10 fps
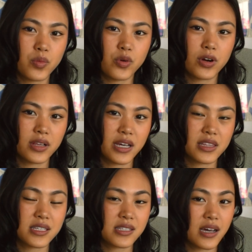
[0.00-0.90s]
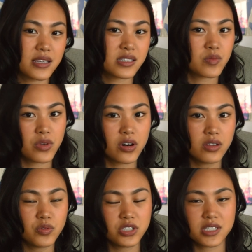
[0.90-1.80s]
more like the size
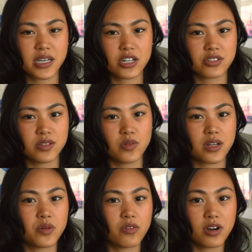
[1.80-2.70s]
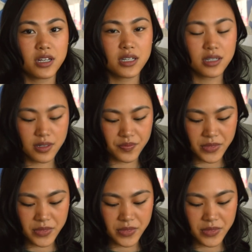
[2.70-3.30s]
small, which is actually what I wanted.